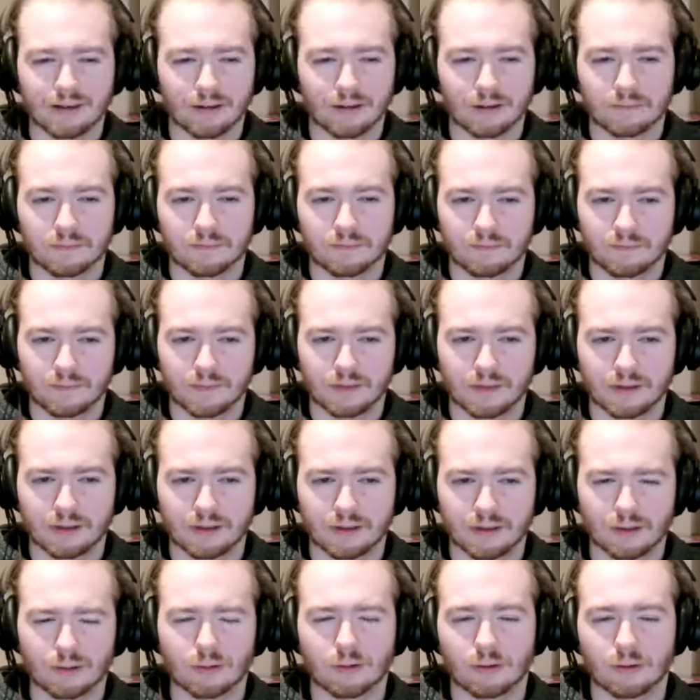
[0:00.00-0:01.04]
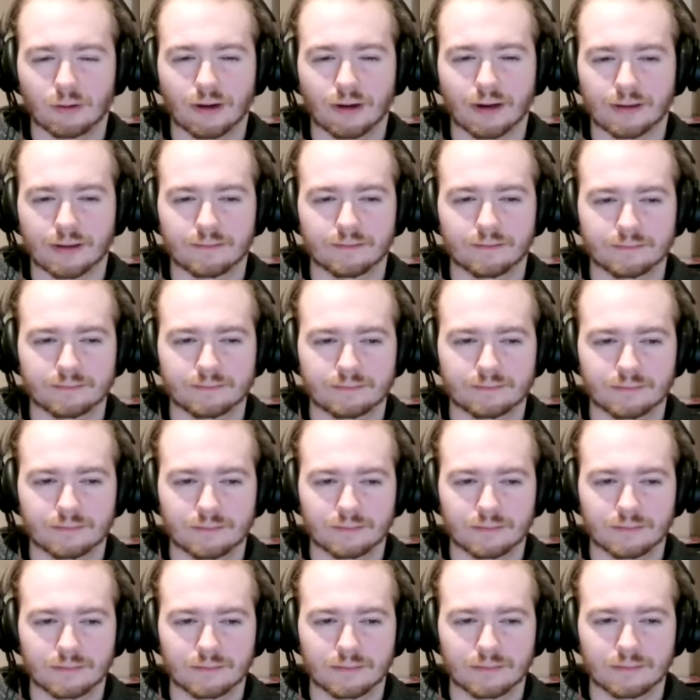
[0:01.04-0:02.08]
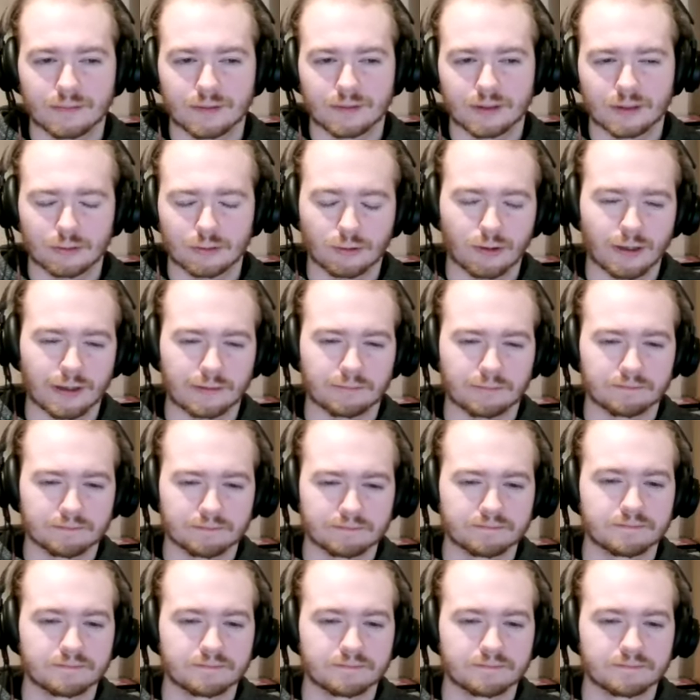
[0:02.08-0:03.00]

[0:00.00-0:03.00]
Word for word: you're you're all right. You're all right.